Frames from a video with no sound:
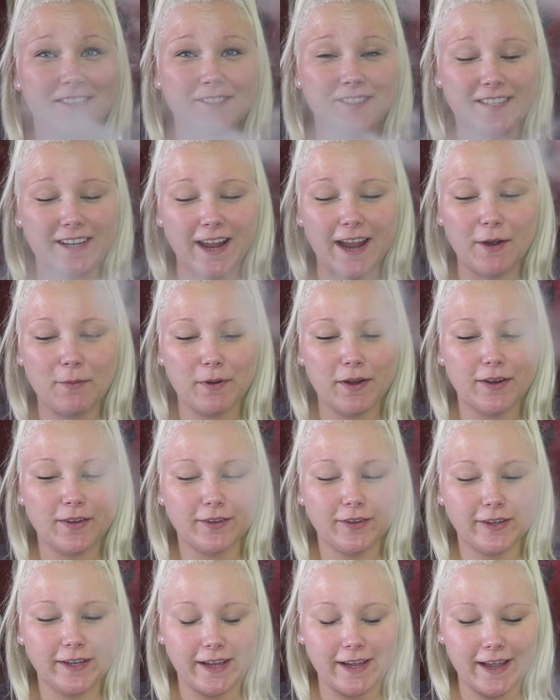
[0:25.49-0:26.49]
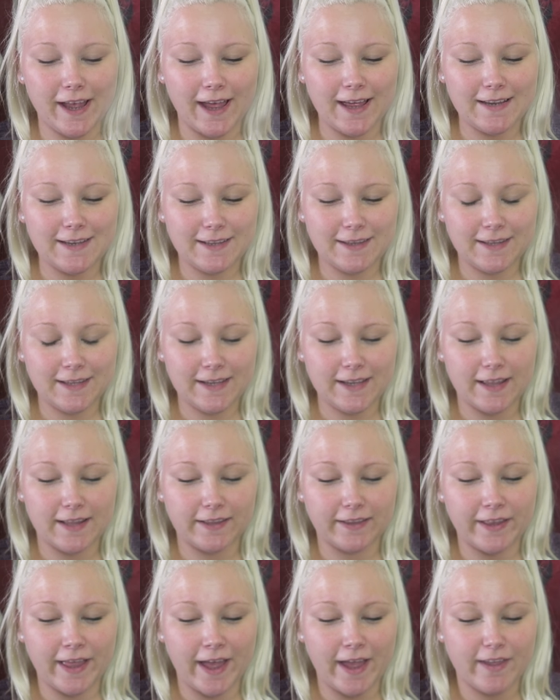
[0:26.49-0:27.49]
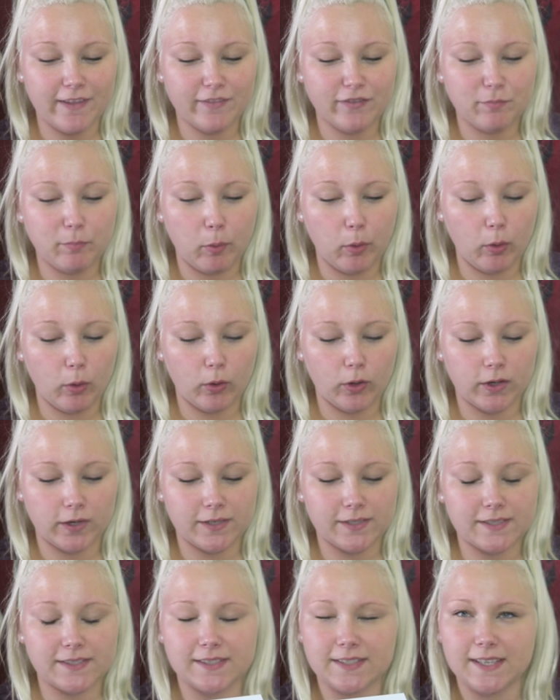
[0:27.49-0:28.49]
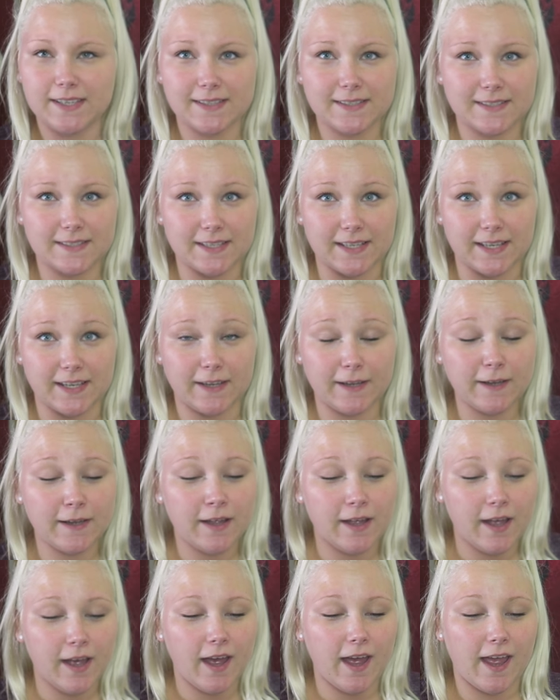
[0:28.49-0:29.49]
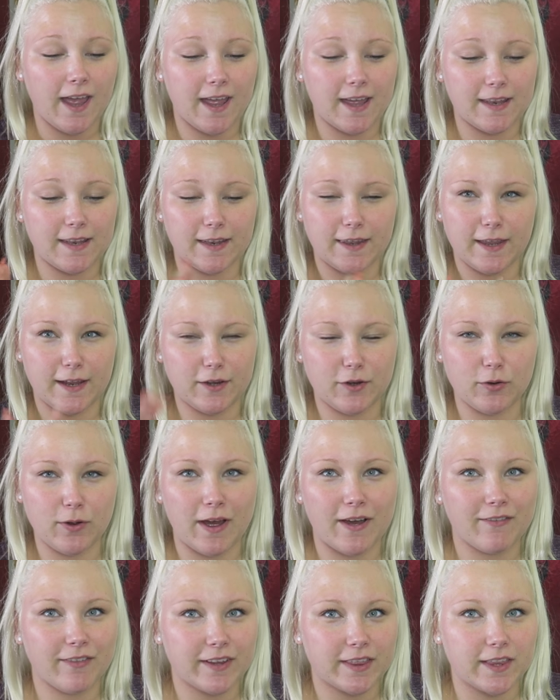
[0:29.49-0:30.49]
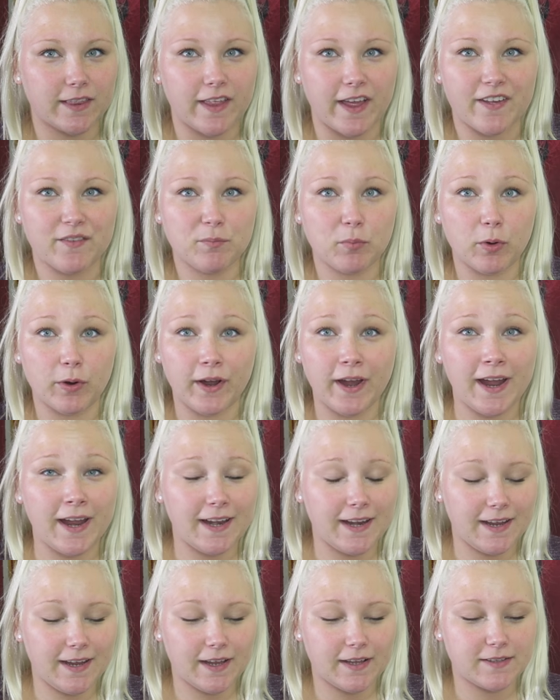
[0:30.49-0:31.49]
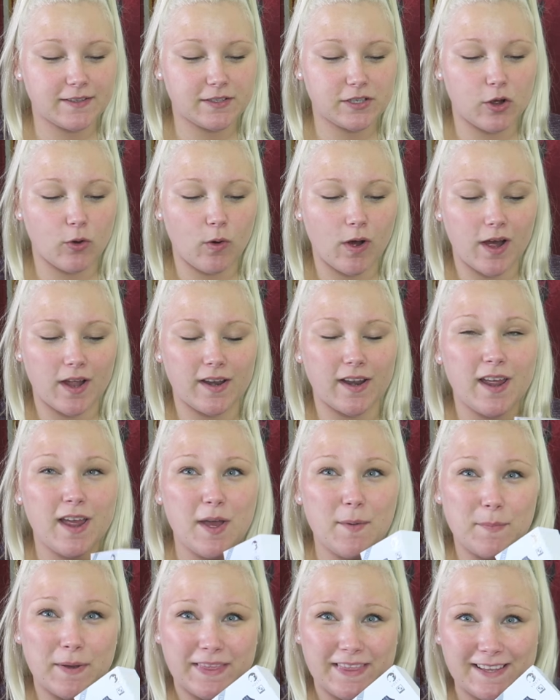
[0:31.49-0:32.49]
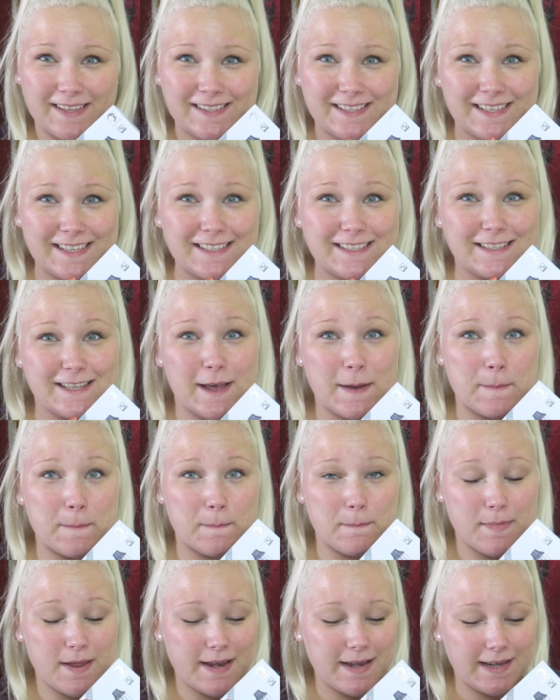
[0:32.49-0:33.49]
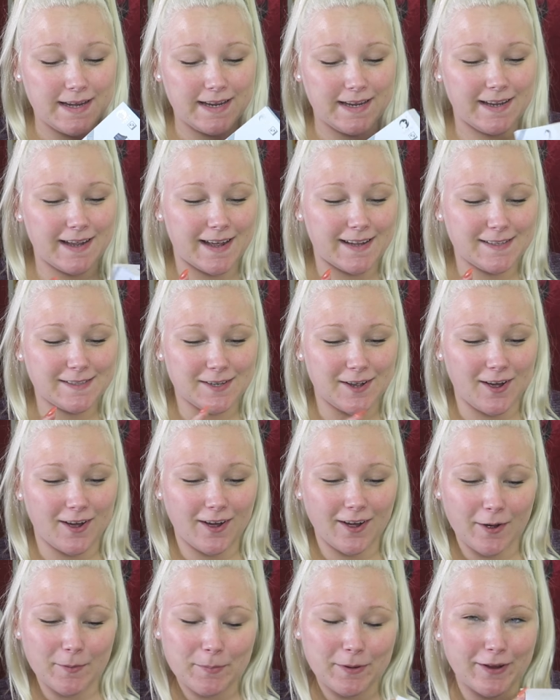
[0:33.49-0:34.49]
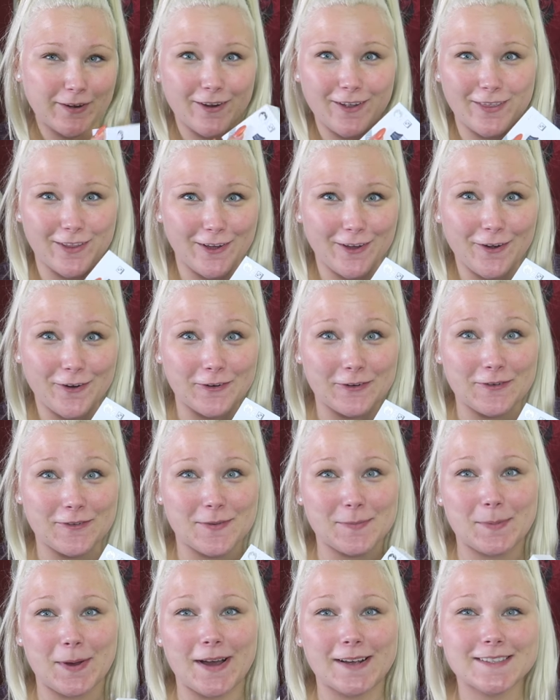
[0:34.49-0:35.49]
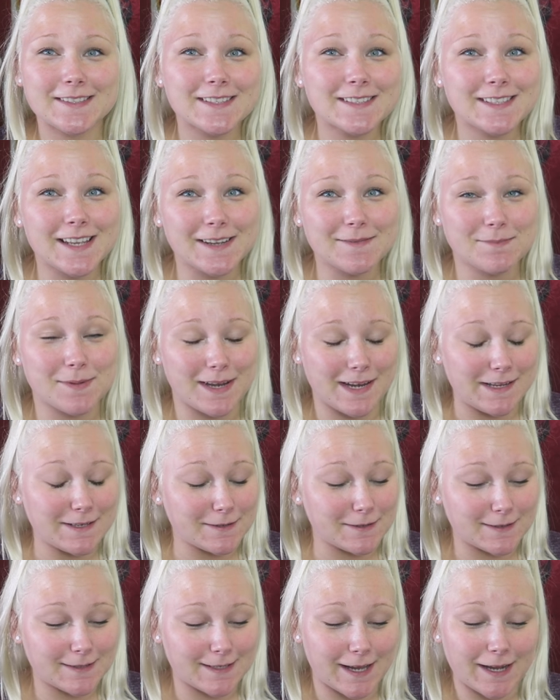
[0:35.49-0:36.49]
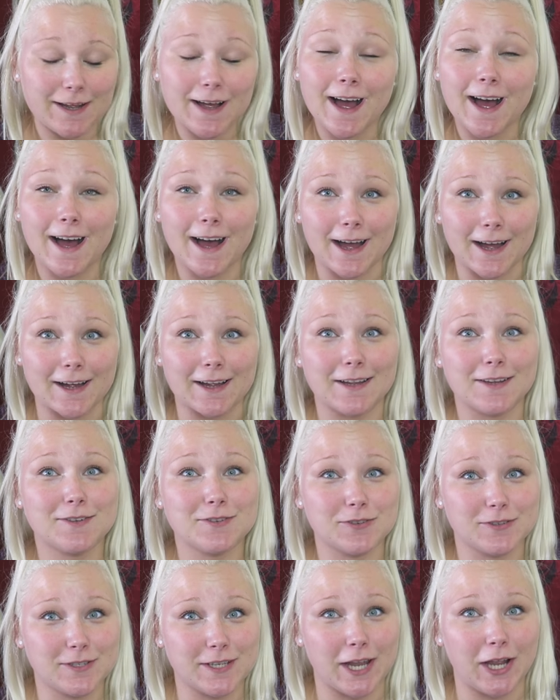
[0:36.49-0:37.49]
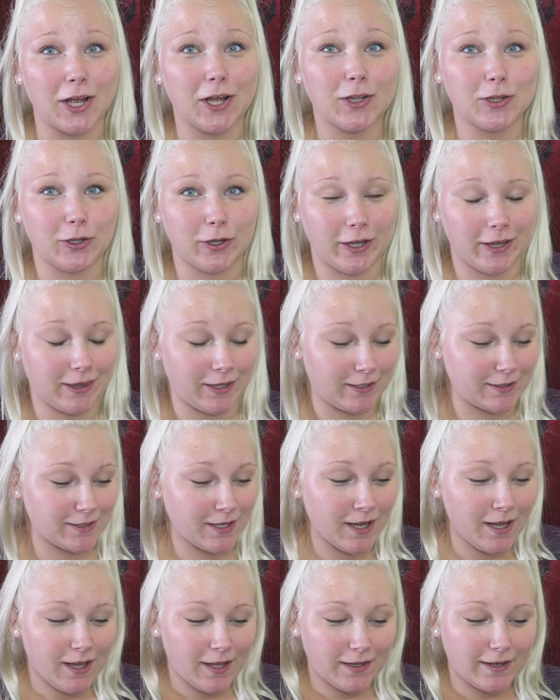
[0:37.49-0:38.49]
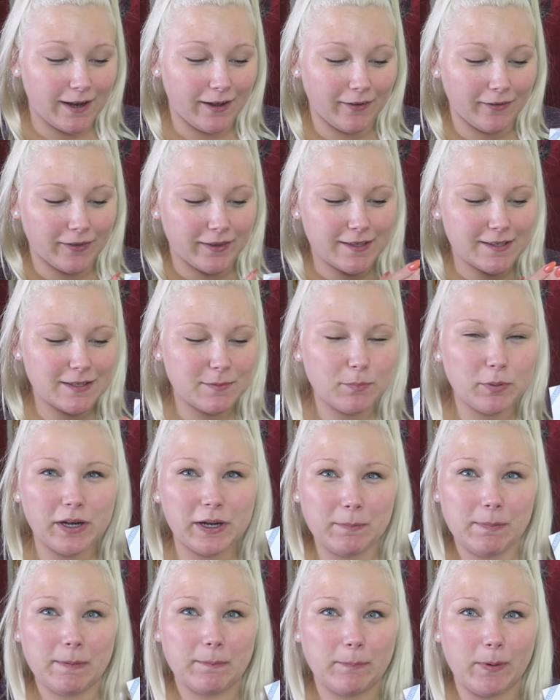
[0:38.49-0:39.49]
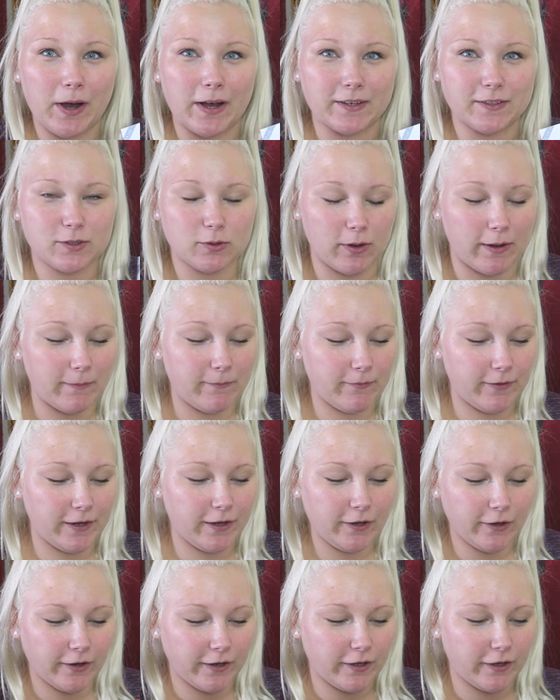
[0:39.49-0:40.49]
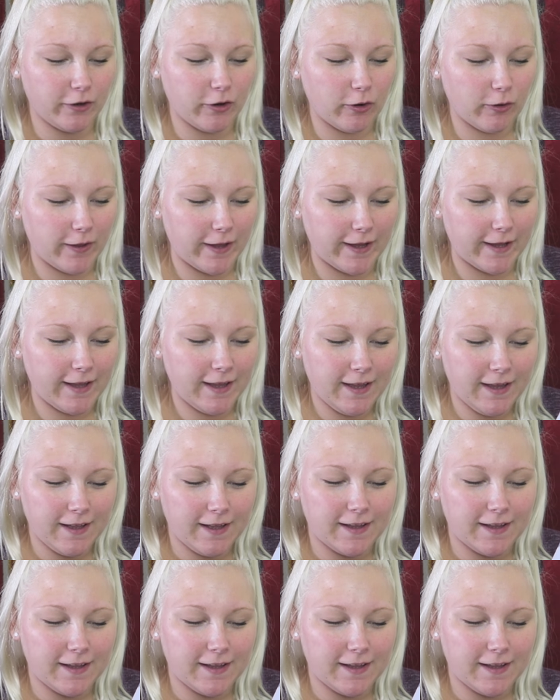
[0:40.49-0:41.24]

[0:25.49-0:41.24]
so today we are looking at the Live 60 and they do have like the Live 80 and so on, but this is the mini I saw up here on the corner of the box. It said mini, so I was like, I should take a look at this. Now, this is a pretty big box, so I'm figuring, you know, like,